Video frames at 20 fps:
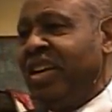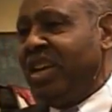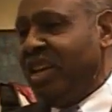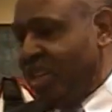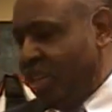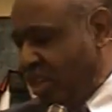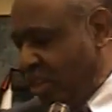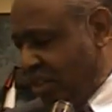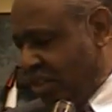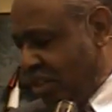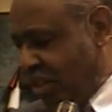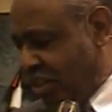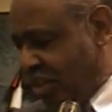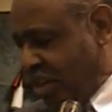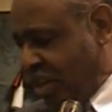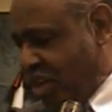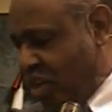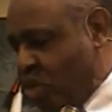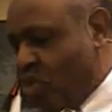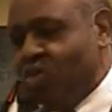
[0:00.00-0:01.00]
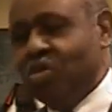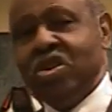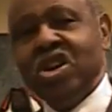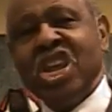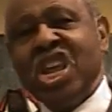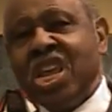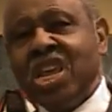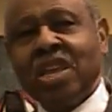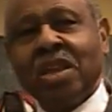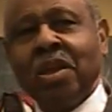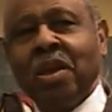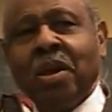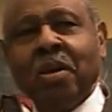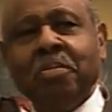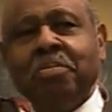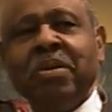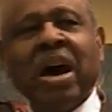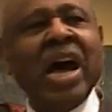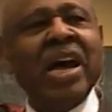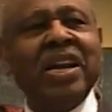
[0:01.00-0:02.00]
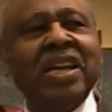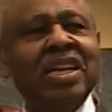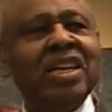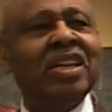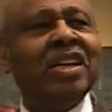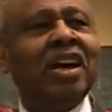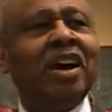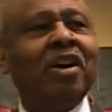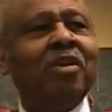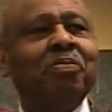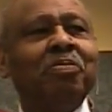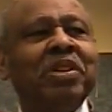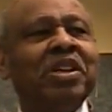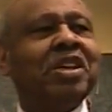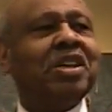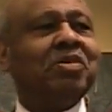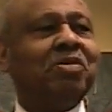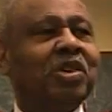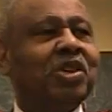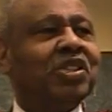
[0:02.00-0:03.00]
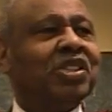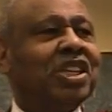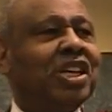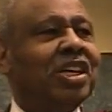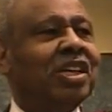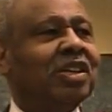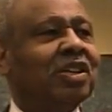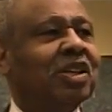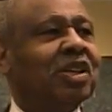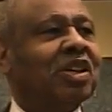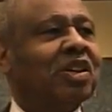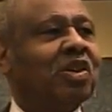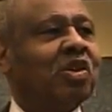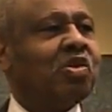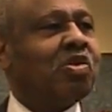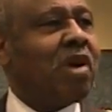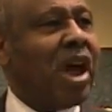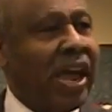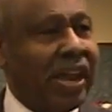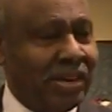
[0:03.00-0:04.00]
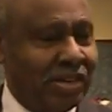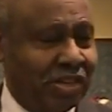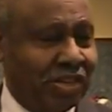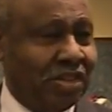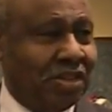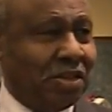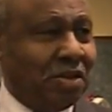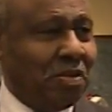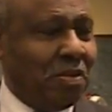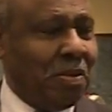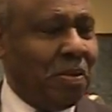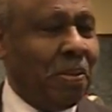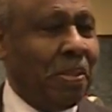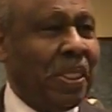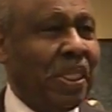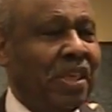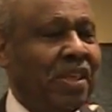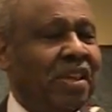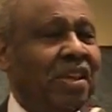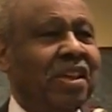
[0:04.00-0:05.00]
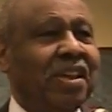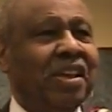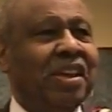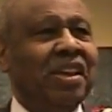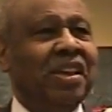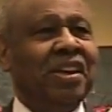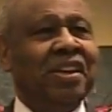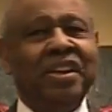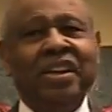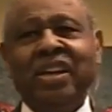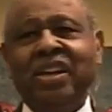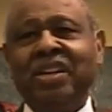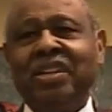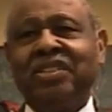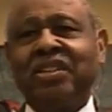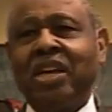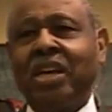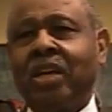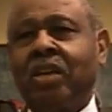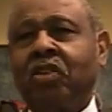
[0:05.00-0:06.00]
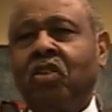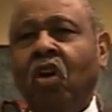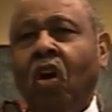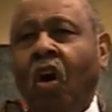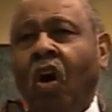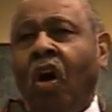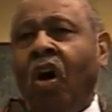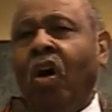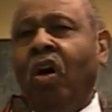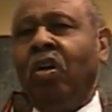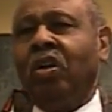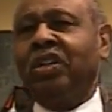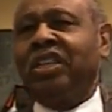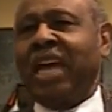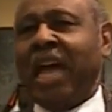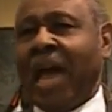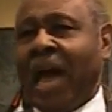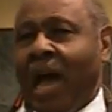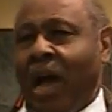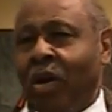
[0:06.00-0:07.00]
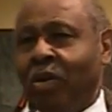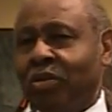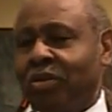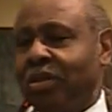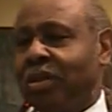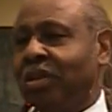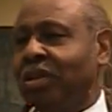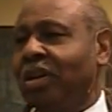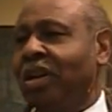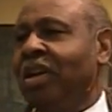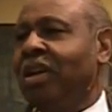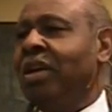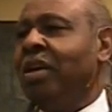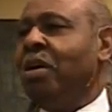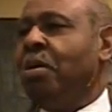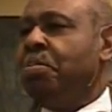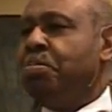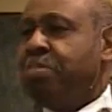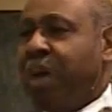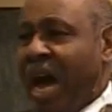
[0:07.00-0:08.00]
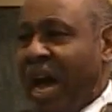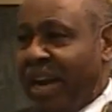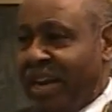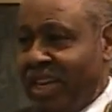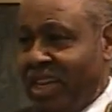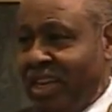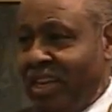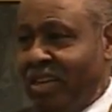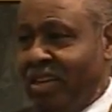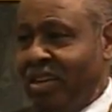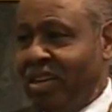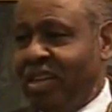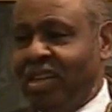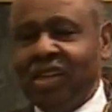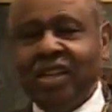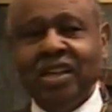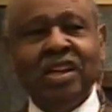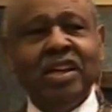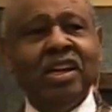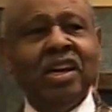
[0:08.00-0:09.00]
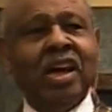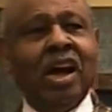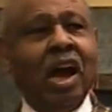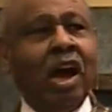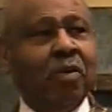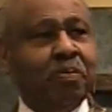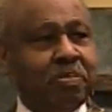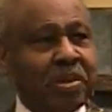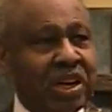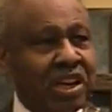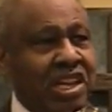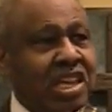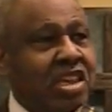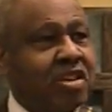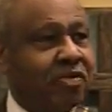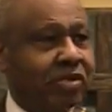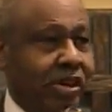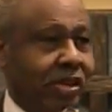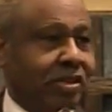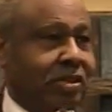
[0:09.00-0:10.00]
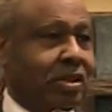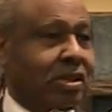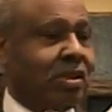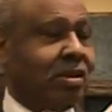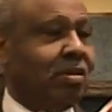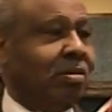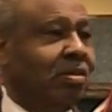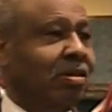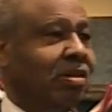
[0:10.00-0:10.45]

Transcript: And this is a unique body of believers in Christ. It is a called out body of believers.